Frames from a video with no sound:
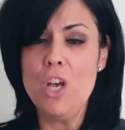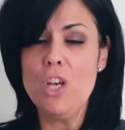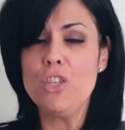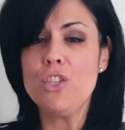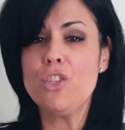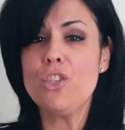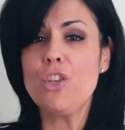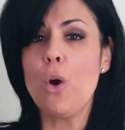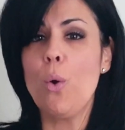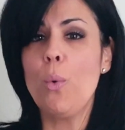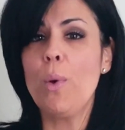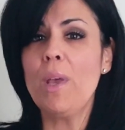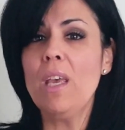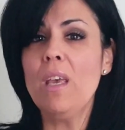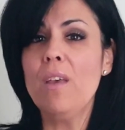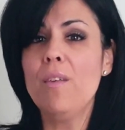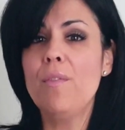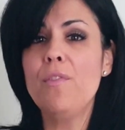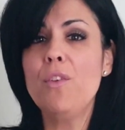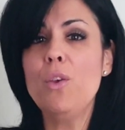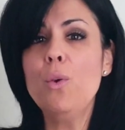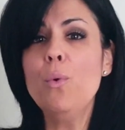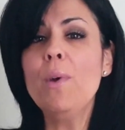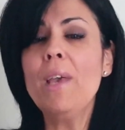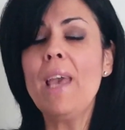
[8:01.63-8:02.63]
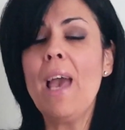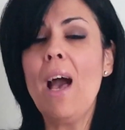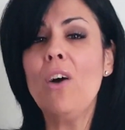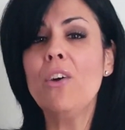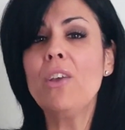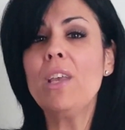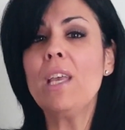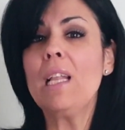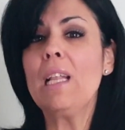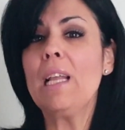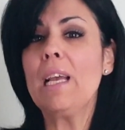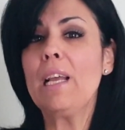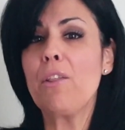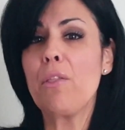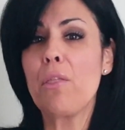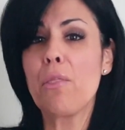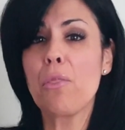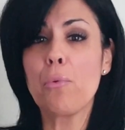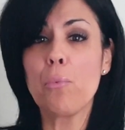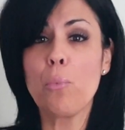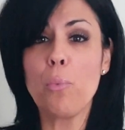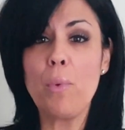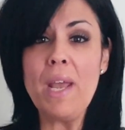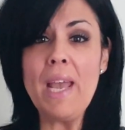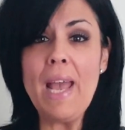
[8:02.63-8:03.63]
So if you
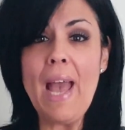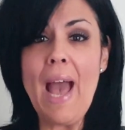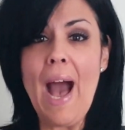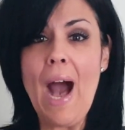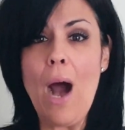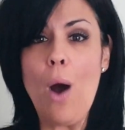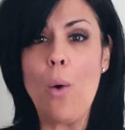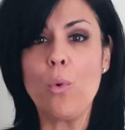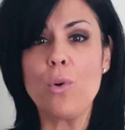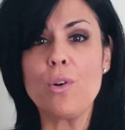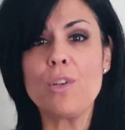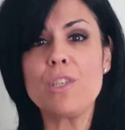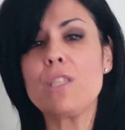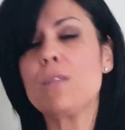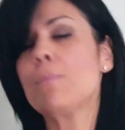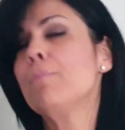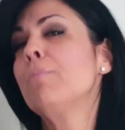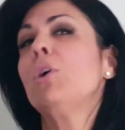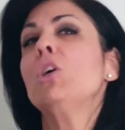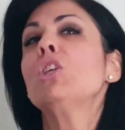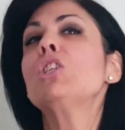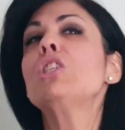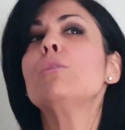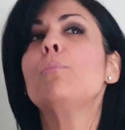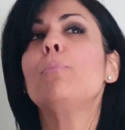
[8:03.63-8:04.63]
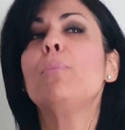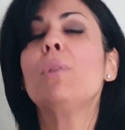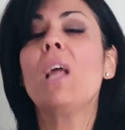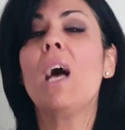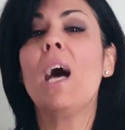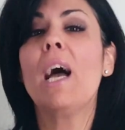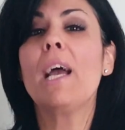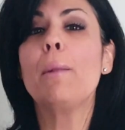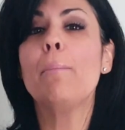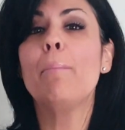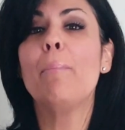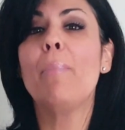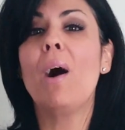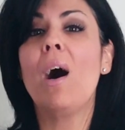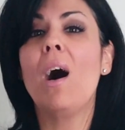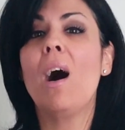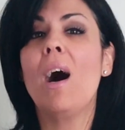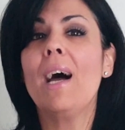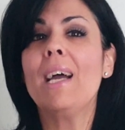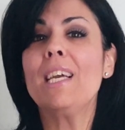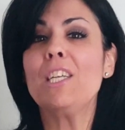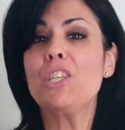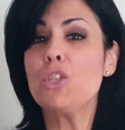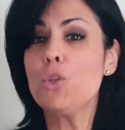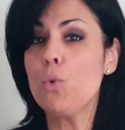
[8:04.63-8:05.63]
calculate 3 hours multiplied
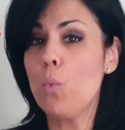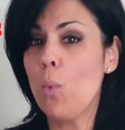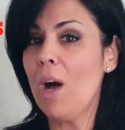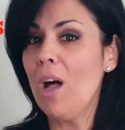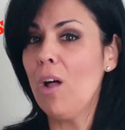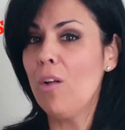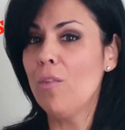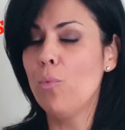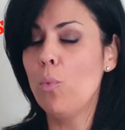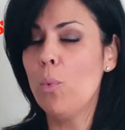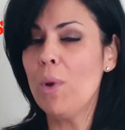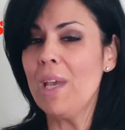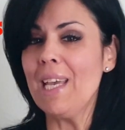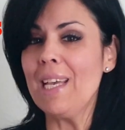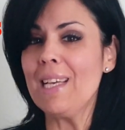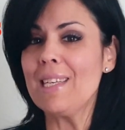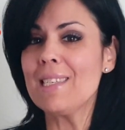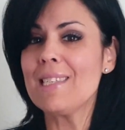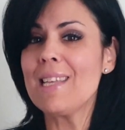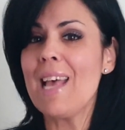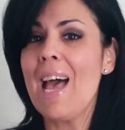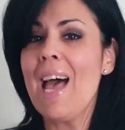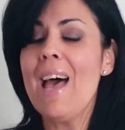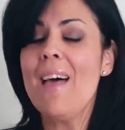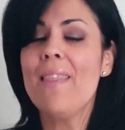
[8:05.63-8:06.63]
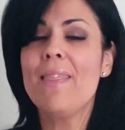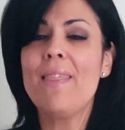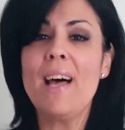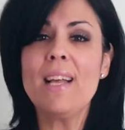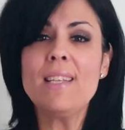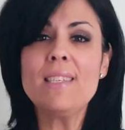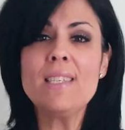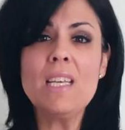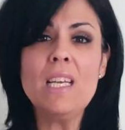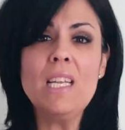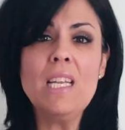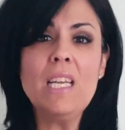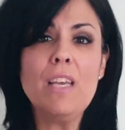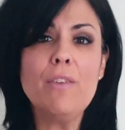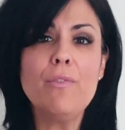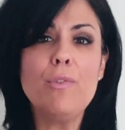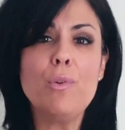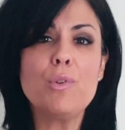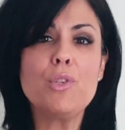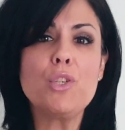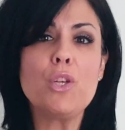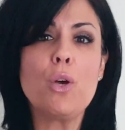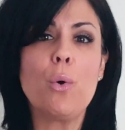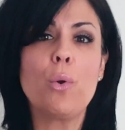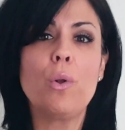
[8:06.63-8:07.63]
by 12 weeks, that's going to give
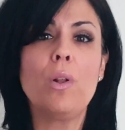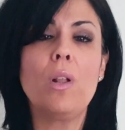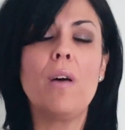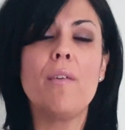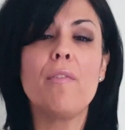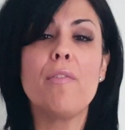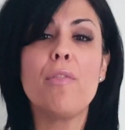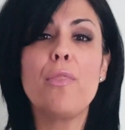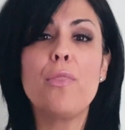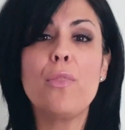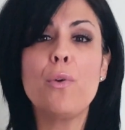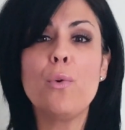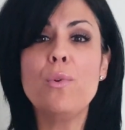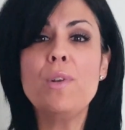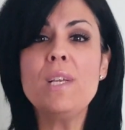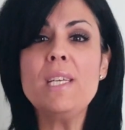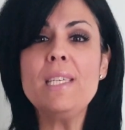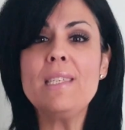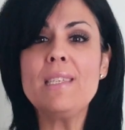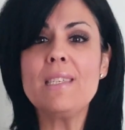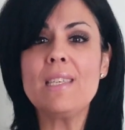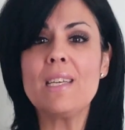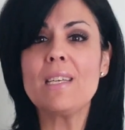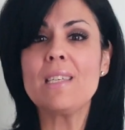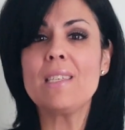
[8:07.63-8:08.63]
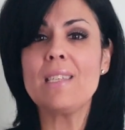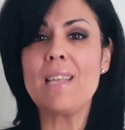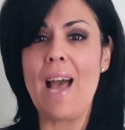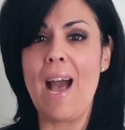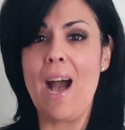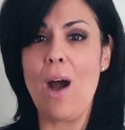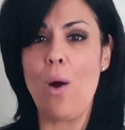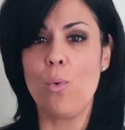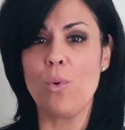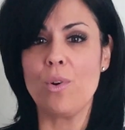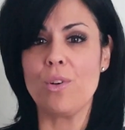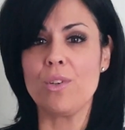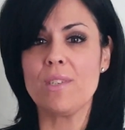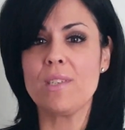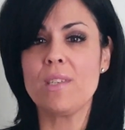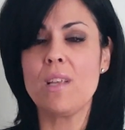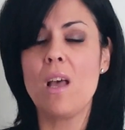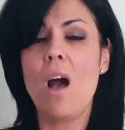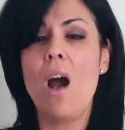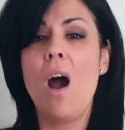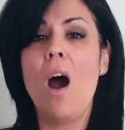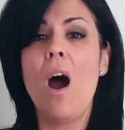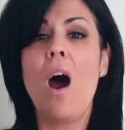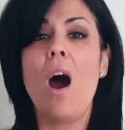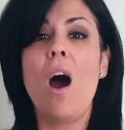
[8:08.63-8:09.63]
you a total of 36 hours
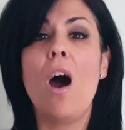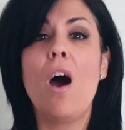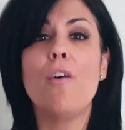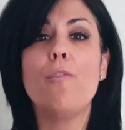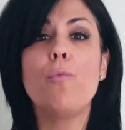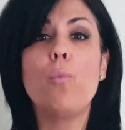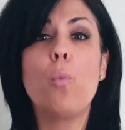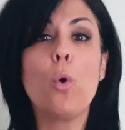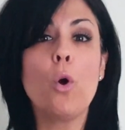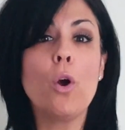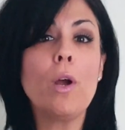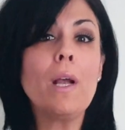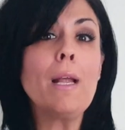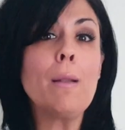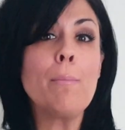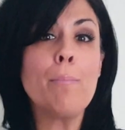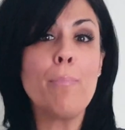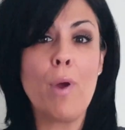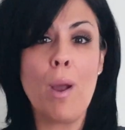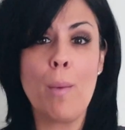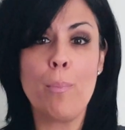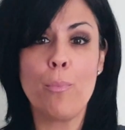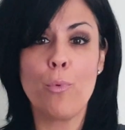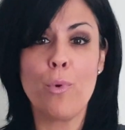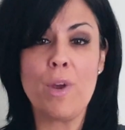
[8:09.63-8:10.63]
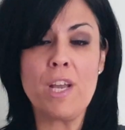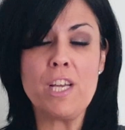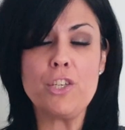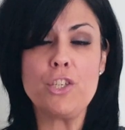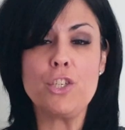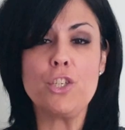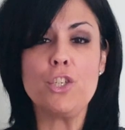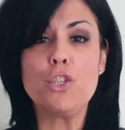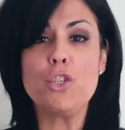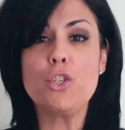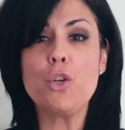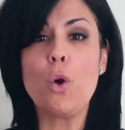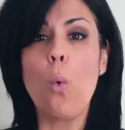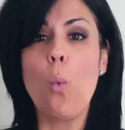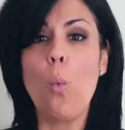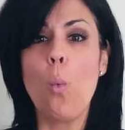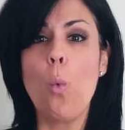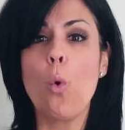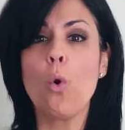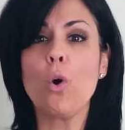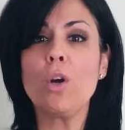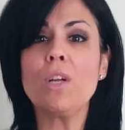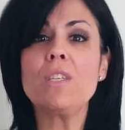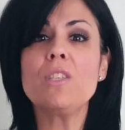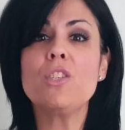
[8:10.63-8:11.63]
of work and preparation
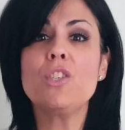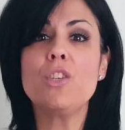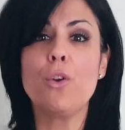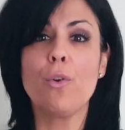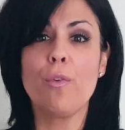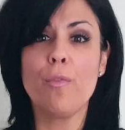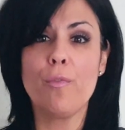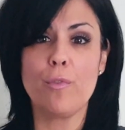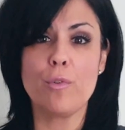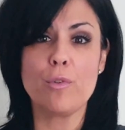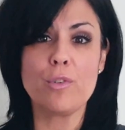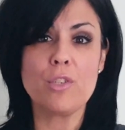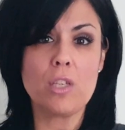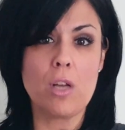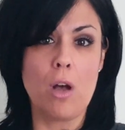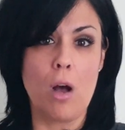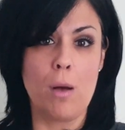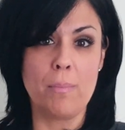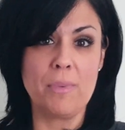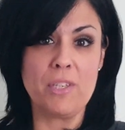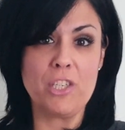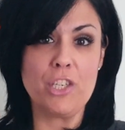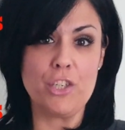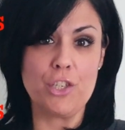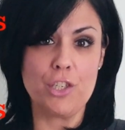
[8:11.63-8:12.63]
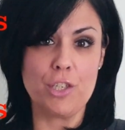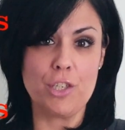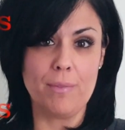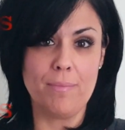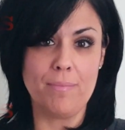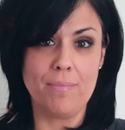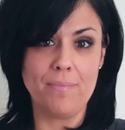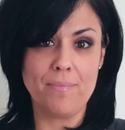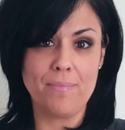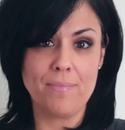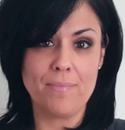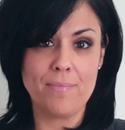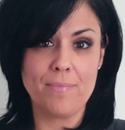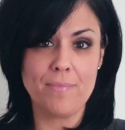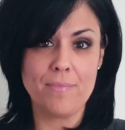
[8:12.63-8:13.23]
towards your first competition.